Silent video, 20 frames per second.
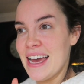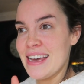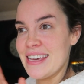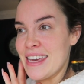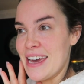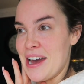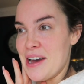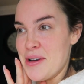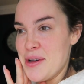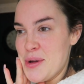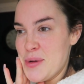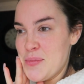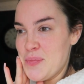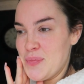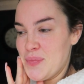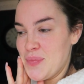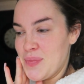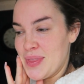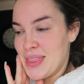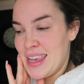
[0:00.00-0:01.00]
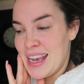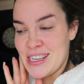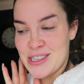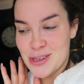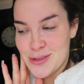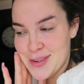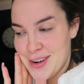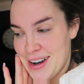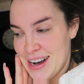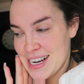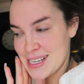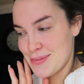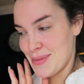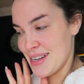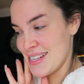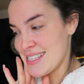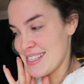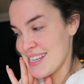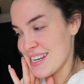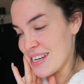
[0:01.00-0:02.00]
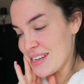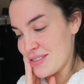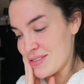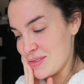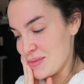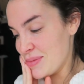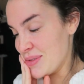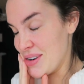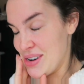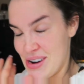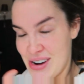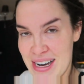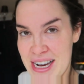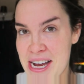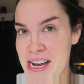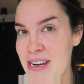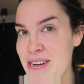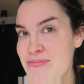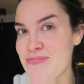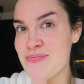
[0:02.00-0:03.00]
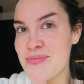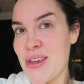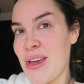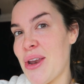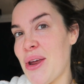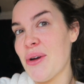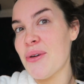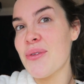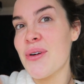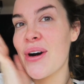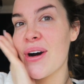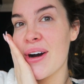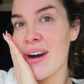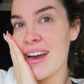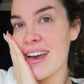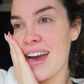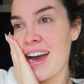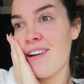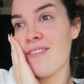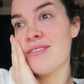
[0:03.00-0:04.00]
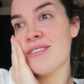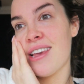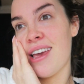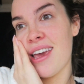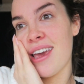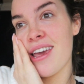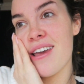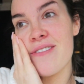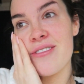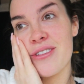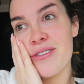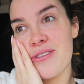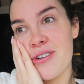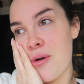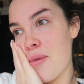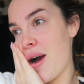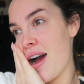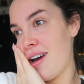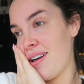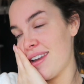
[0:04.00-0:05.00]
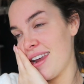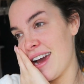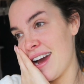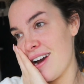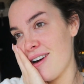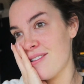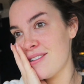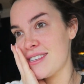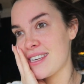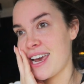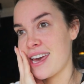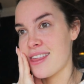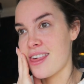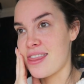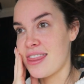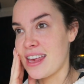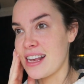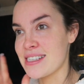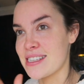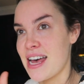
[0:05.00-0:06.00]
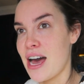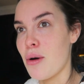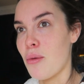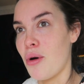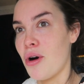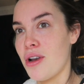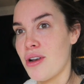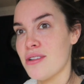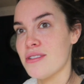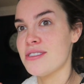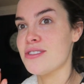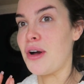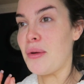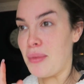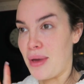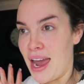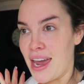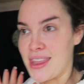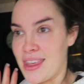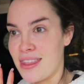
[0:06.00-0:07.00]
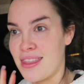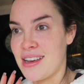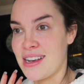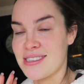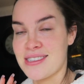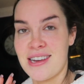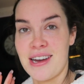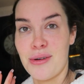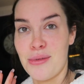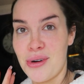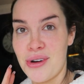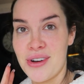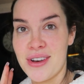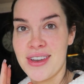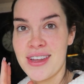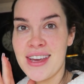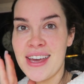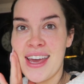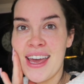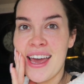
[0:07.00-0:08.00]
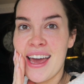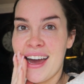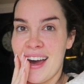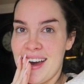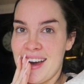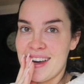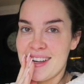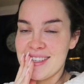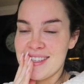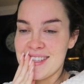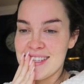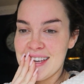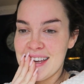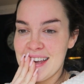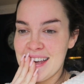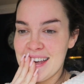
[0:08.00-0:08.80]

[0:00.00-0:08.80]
yeah, it's all very expensive, but you know what? I've saved for a while now to get the things that I want, so I'm getting the things that I want and